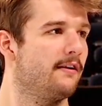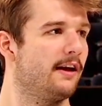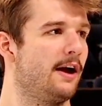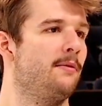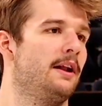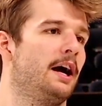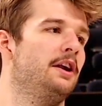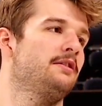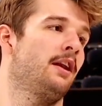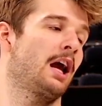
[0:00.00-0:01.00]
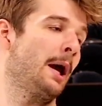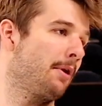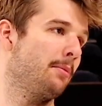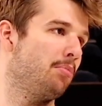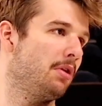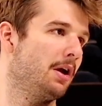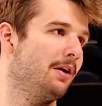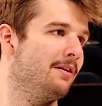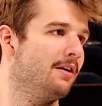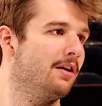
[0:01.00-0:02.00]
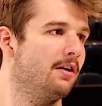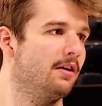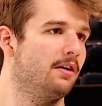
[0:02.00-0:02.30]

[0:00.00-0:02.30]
I mean, I just kind of come out and play. And